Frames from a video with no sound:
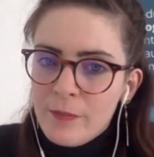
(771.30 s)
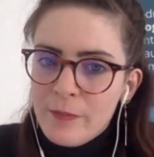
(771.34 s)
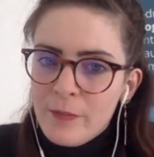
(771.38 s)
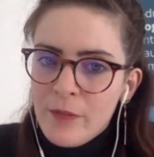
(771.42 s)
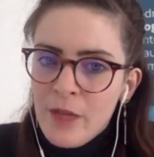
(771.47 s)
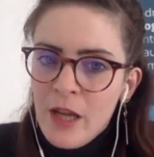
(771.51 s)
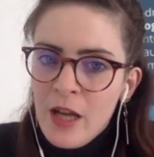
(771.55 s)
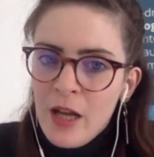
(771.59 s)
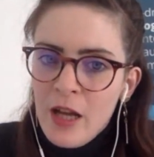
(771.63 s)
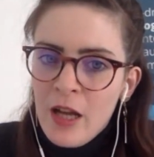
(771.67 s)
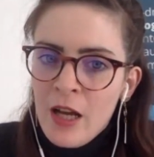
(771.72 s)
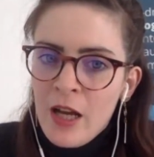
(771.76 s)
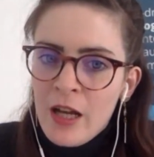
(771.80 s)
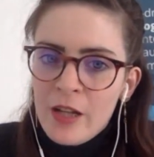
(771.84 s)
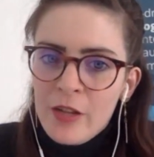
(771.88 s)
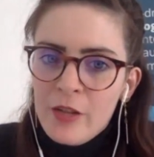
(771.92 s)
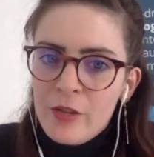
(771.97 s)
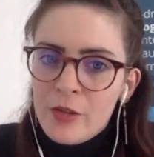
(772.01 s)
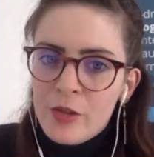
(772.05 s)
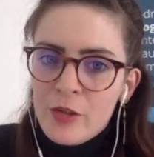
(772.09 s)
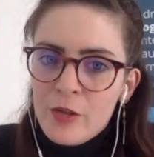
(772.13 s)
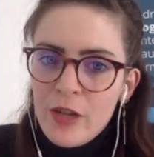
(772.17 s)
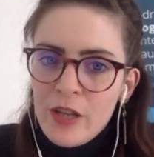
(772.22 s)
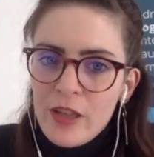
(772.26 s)
How
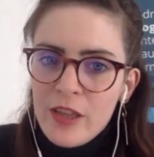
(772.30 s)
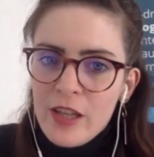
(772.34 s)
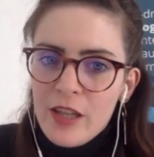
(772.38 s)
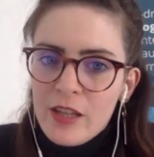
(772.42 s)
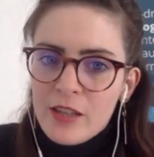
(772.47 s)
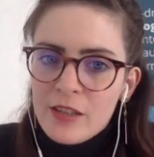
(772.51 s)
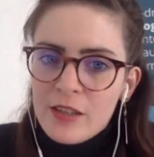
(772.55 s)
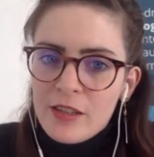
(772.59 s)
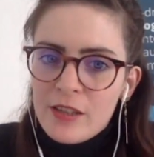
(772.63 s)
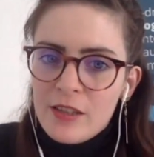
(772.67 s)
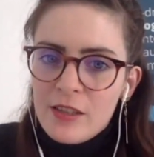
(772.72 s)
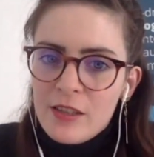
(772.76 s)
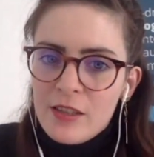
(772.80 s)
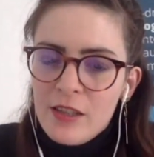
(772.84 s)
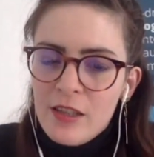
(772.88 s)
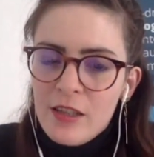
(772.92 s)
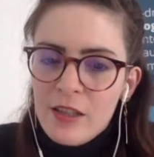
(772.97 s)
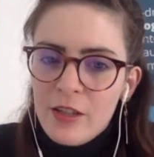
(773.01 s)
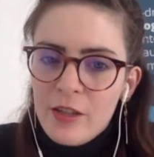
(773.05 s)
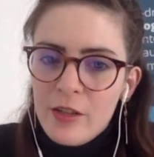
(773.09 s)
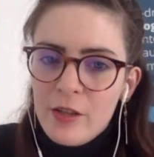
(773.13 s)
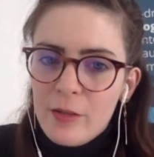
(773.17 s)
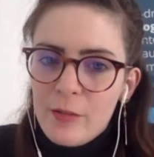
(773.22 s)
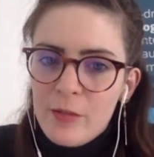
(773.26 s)
do you track that?
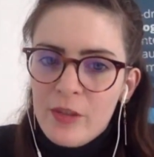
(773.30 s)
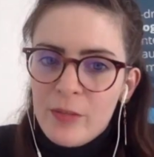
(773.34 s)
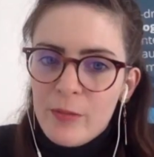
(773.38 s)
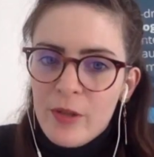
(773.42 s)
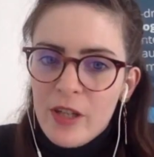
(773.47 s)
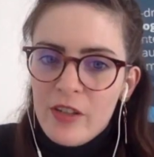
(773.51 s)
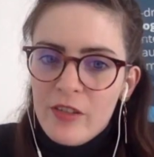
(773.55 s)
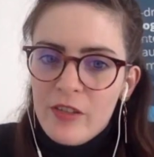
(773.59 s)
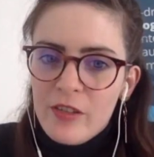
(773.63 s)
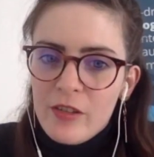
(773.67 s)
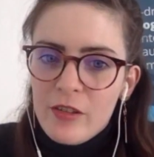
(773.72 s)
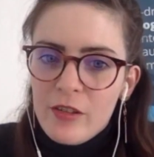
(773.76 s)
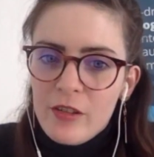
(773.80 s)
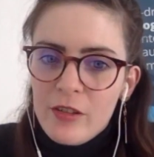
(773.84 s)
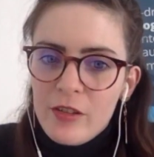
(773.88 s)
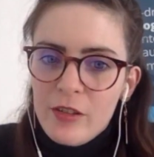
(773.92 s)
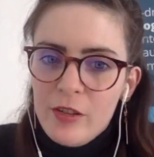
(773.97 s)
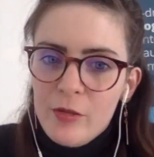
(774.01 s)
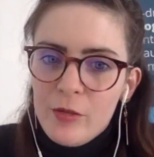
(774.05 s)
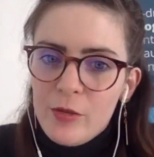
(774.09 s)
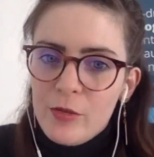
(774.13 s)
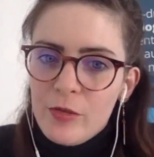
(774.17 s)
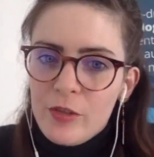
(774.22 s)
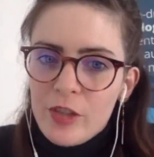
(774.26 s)
How do you optimize
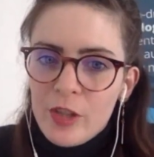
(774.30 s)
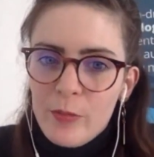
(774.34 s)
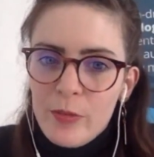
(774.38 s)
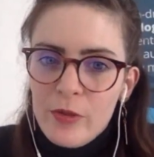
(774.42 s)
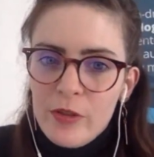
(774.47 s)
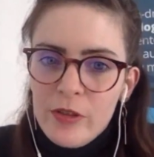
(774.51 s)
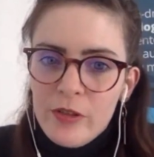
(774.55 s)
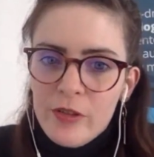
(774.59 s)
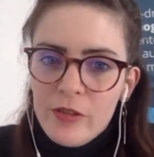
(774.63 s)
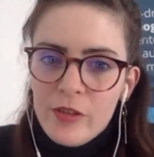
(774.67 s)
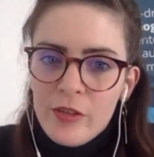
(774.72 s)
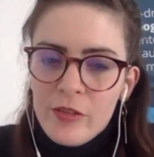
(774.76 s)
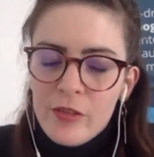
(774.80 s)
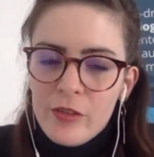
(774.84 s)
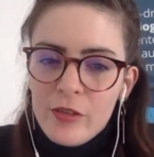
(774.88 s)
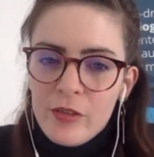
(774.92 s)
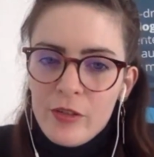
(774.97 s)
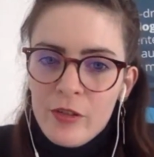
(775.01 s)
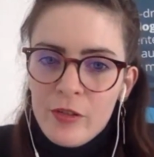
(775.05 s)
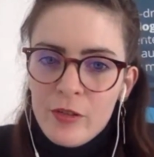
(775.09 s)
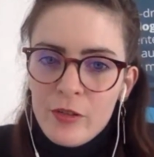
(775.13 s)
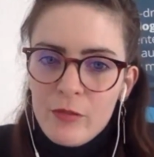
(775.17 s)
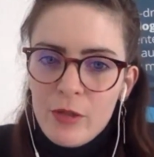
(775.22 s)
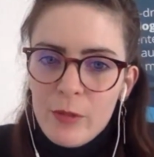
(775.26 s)
the user experience on
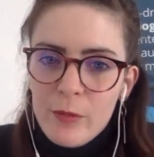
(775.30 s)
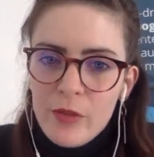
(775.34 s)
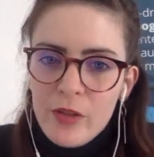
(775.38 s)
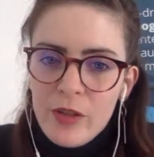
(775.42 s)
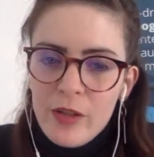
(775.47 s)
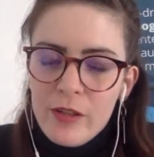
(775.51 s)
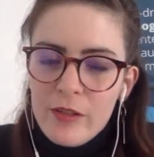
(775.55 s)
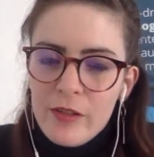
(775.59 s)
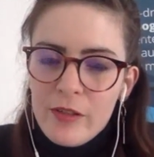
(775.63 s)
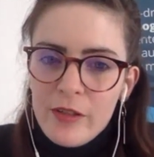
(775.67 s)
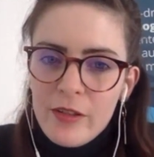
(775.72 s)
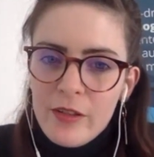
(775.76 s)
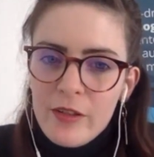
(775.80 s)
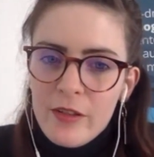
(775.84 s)
the website?